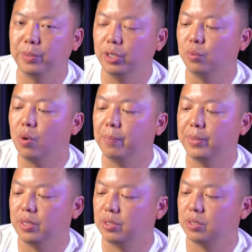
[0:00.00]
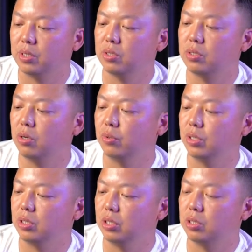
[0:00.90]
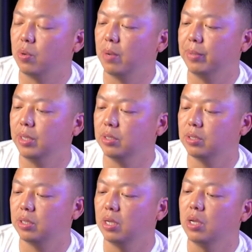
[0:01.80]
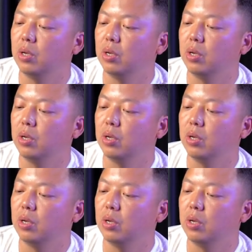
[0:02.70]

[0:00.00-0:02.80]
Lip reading: be one piece. So it's one piece.